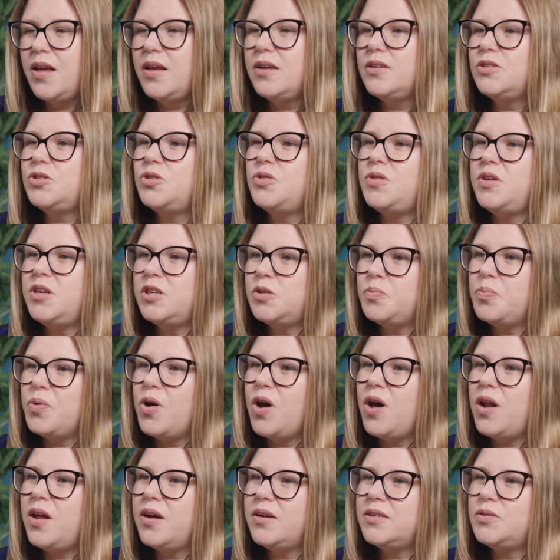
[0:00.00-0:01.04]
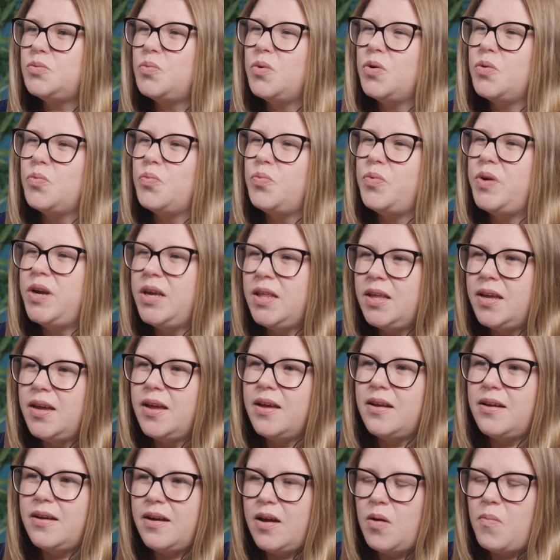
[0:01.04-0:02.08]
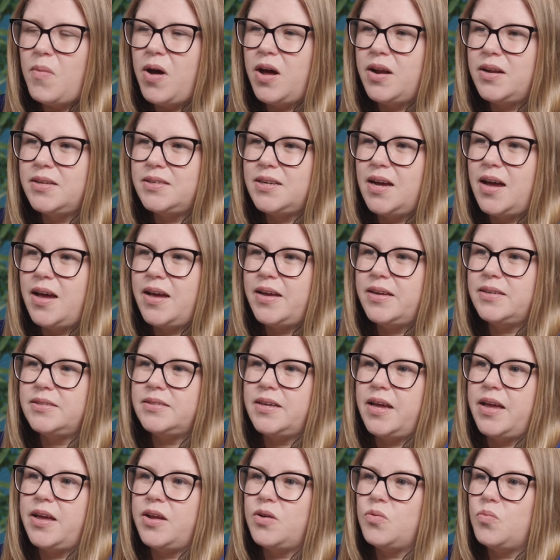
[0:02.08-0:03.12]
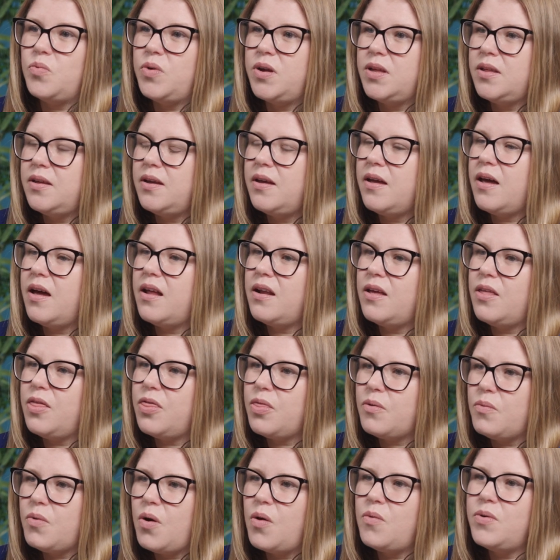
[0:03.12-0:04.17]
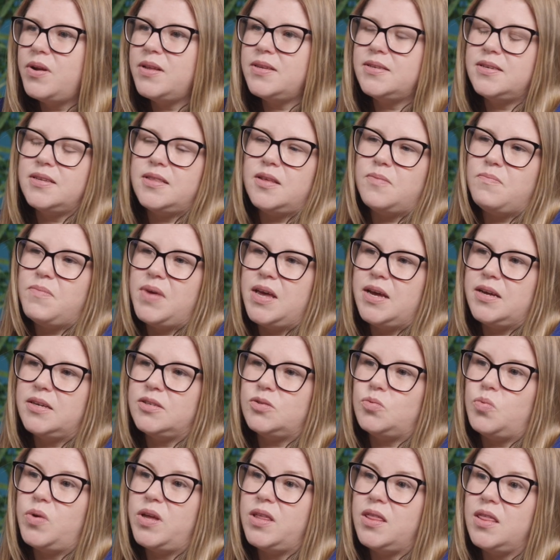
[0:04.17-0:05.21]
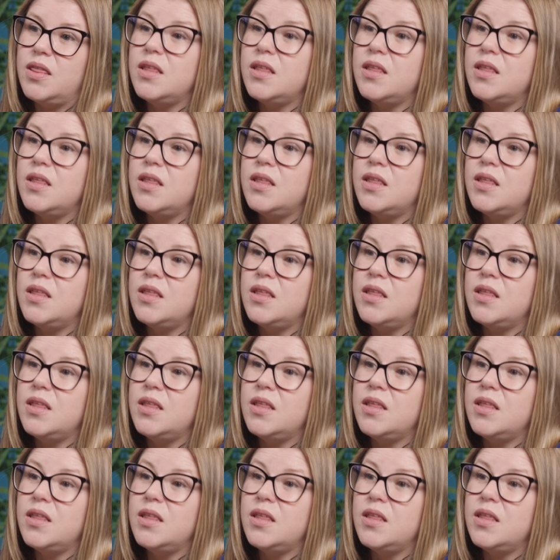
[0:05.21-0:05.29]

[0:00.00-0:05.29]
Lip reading: So these products were really getting commoditized and really kind of thrown into the mix with